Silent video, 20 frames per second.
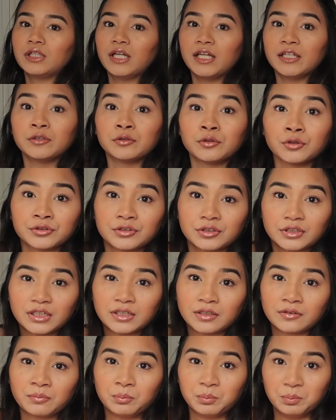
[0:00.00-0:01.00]
And those are
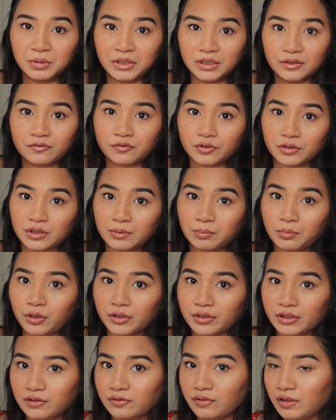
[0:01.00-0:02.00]
going to be for the
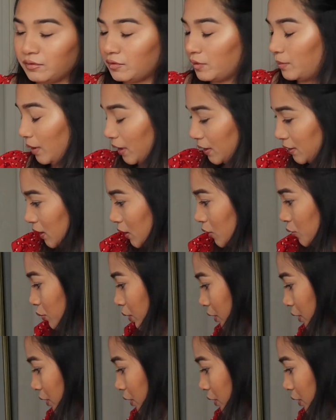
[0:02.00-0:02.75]
party favor bags as